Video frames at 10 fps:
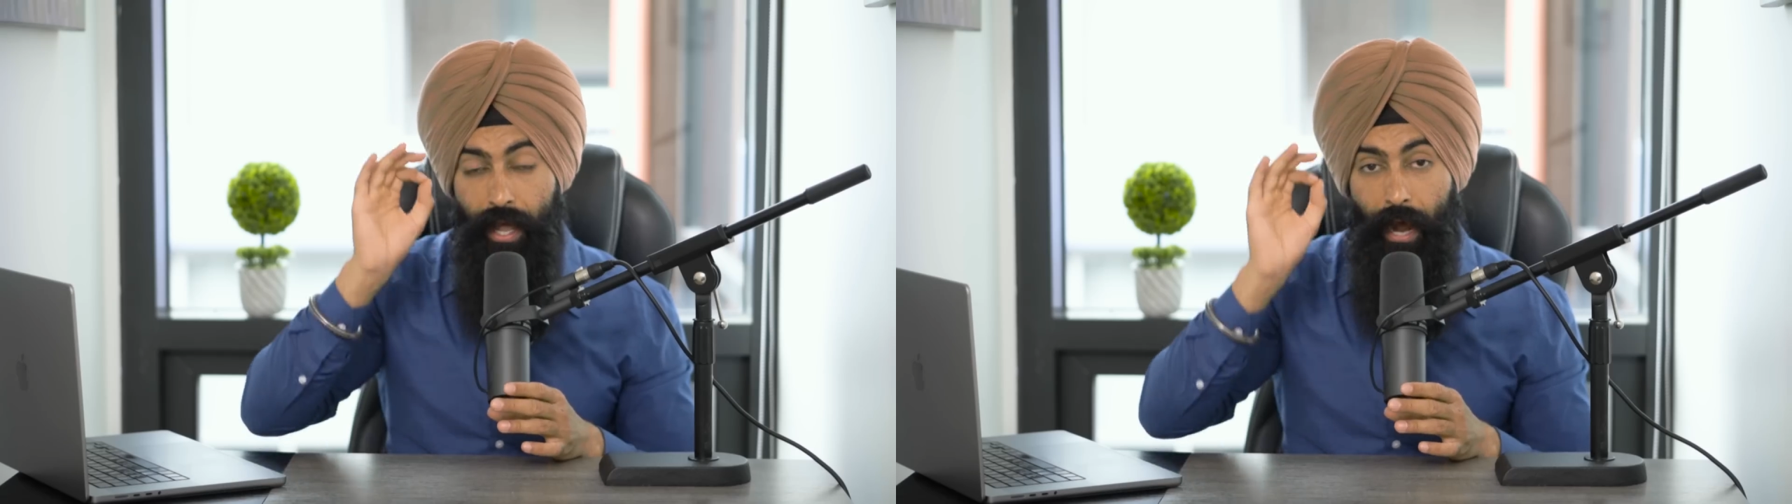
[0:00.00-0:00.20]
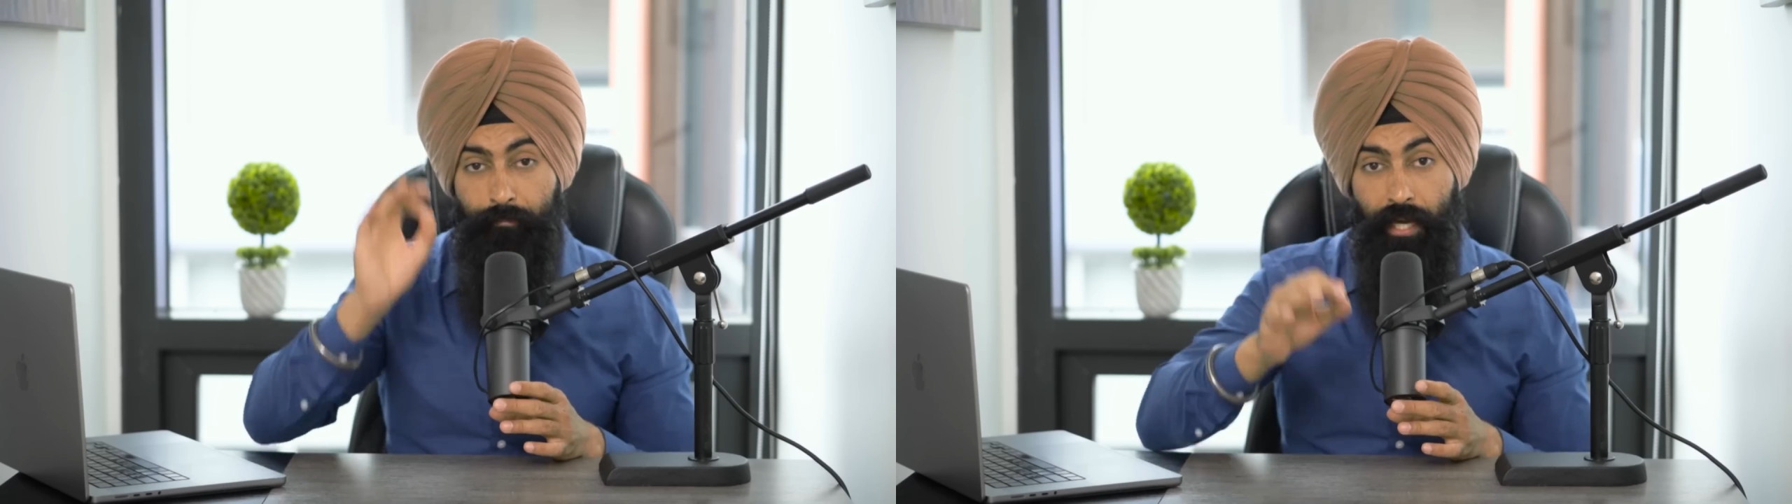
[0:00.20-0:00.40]

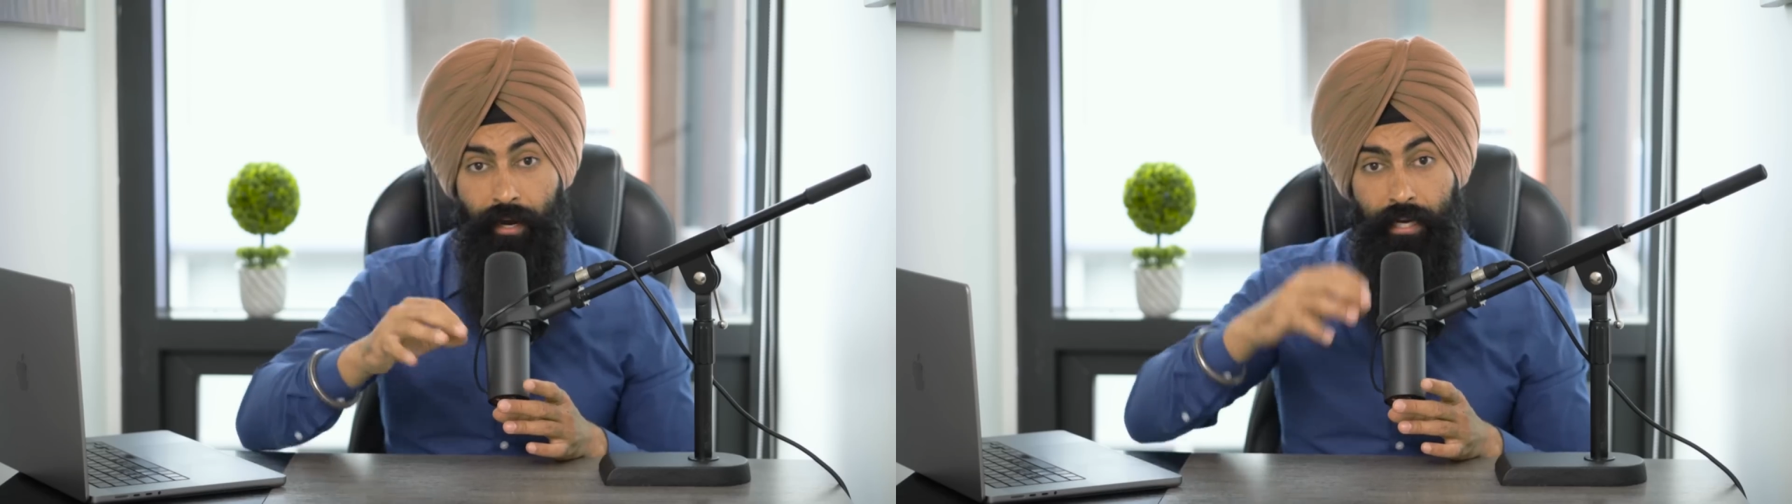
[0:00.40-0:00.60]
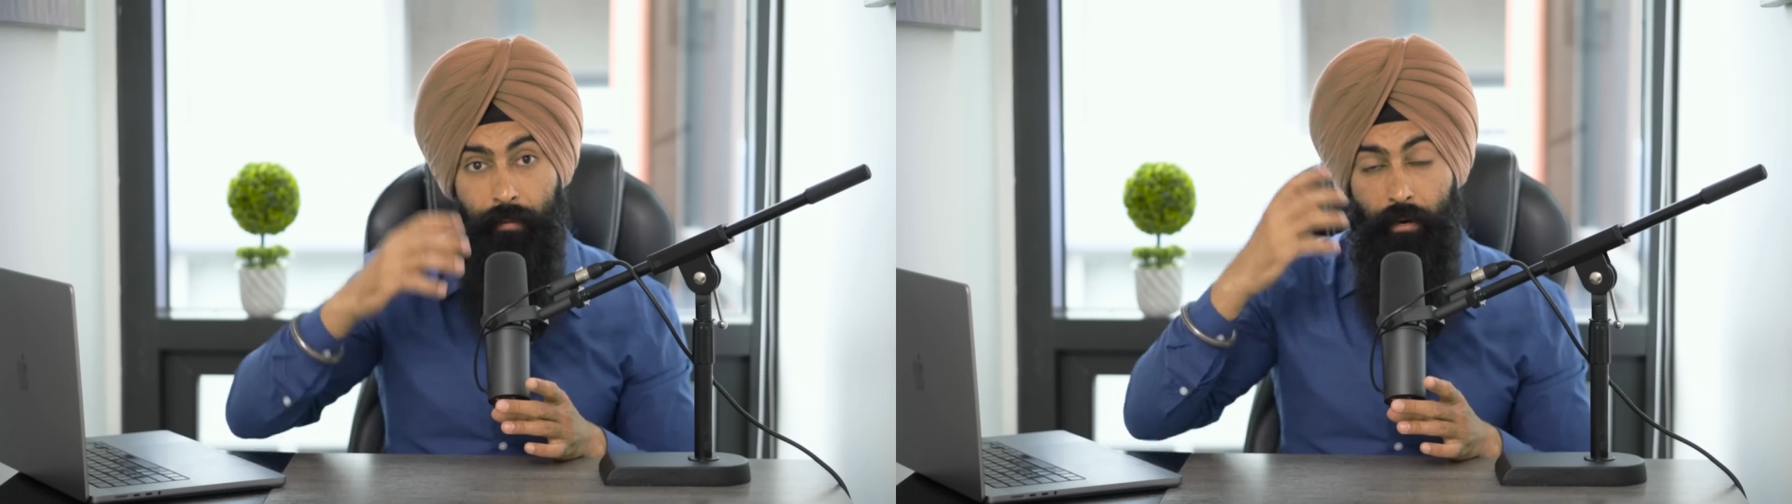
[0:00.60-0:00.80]
I'm
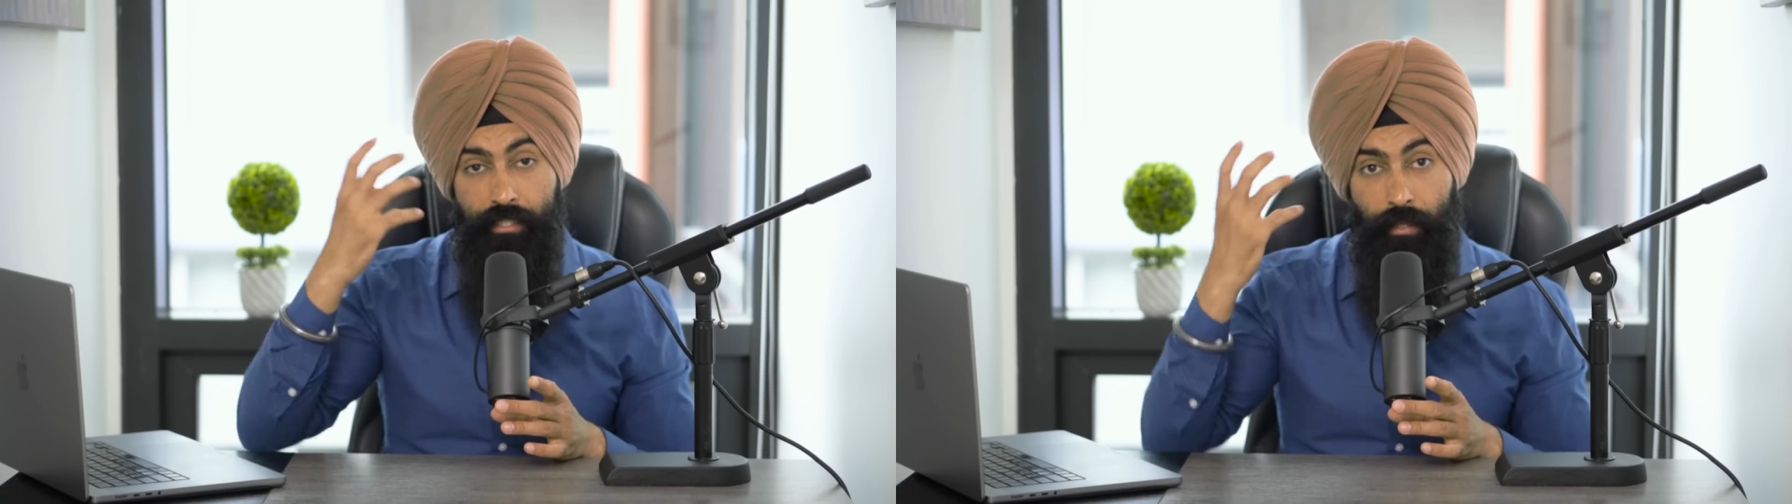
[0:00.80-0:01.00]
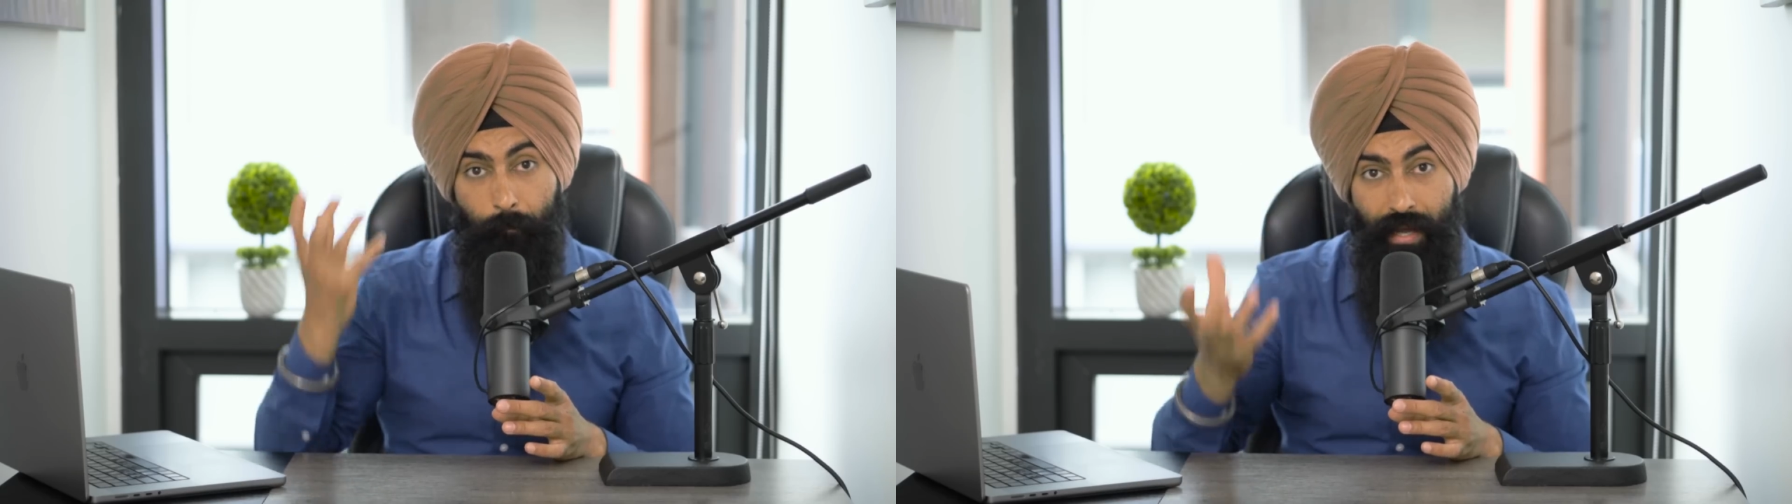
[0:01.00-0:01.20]
talking
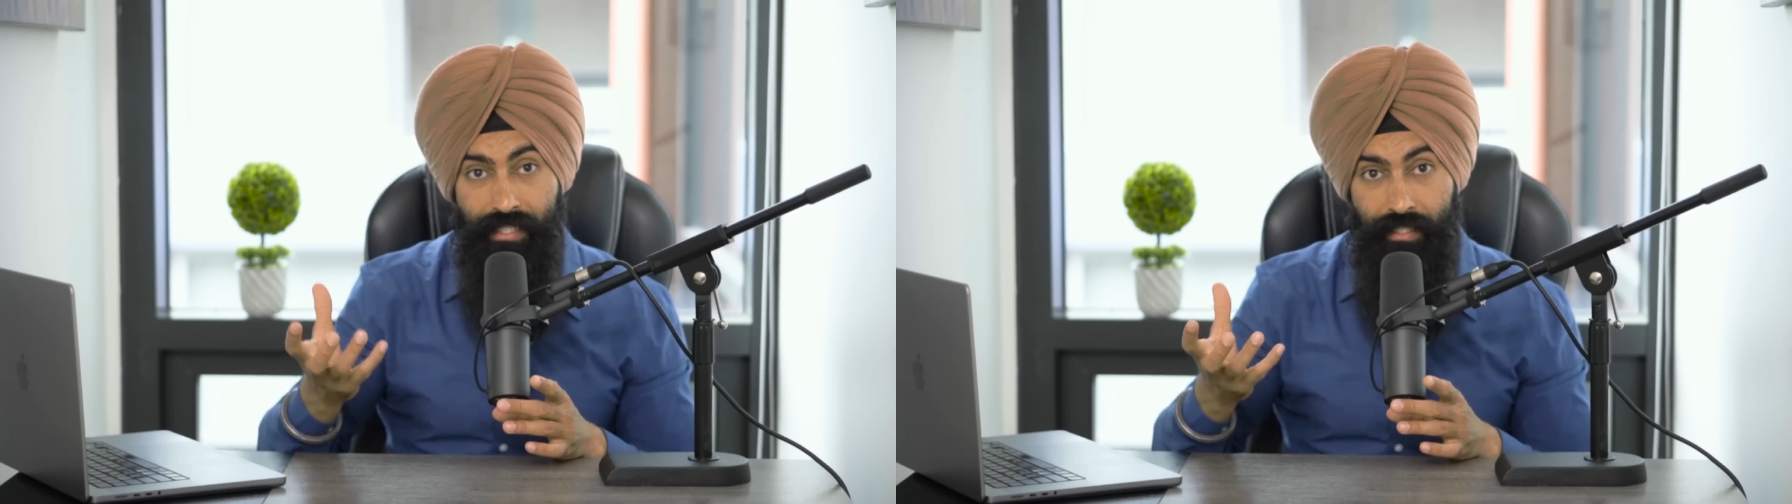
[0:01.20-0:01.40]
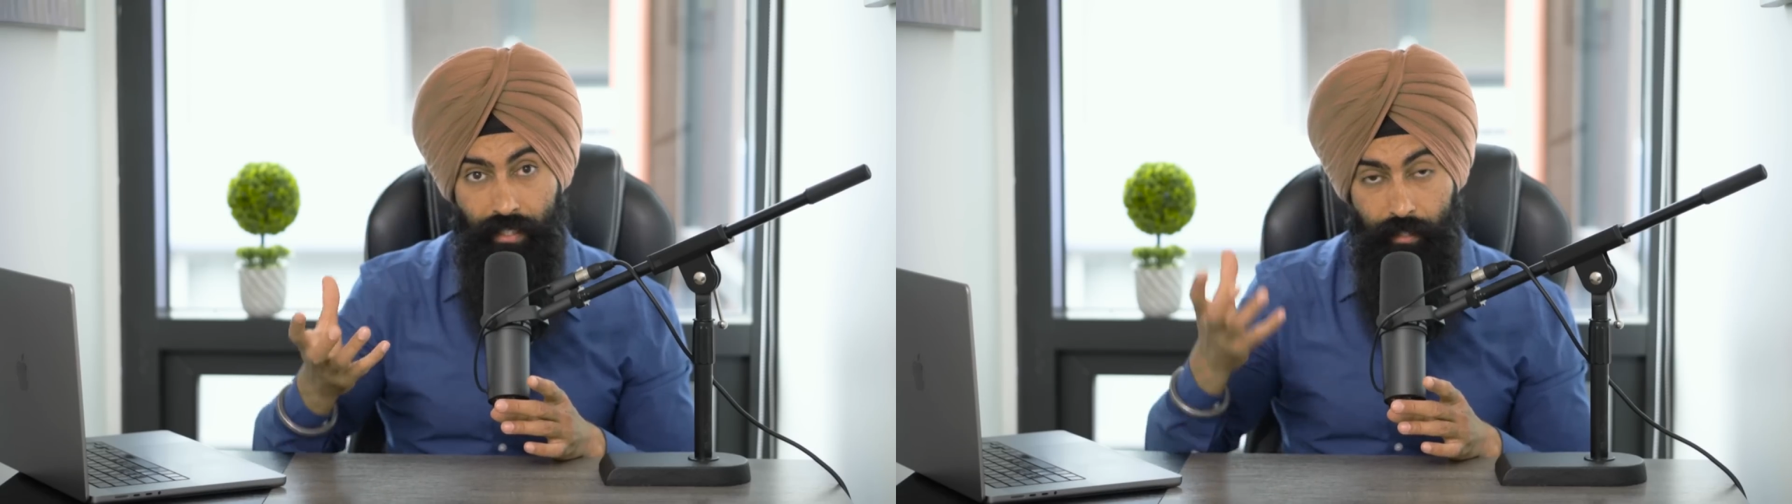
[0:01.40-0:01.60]
about
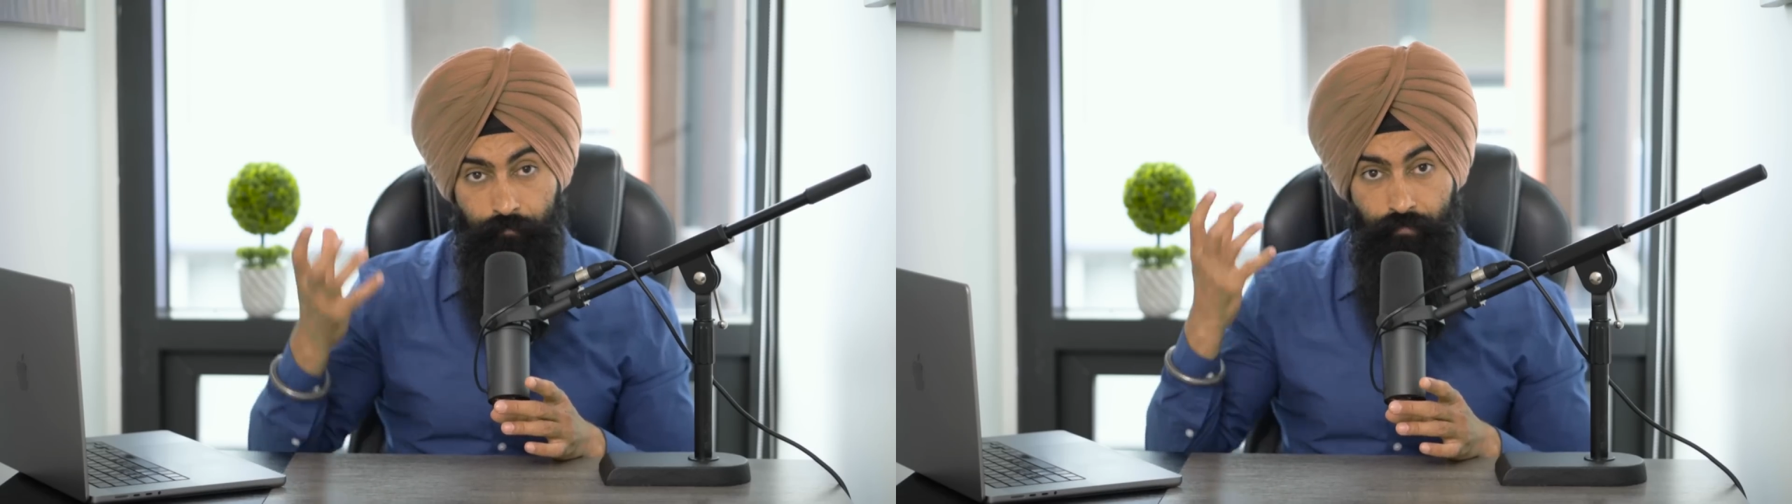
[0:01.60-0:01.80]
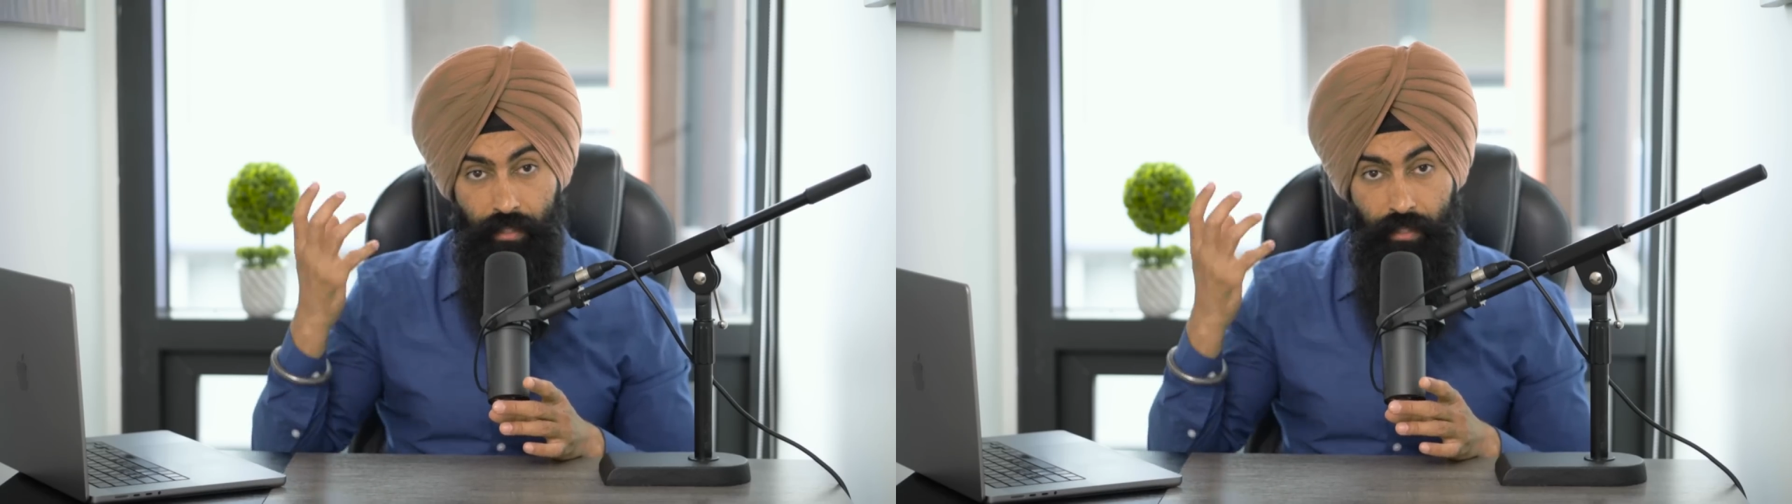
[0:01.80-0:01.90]
domestic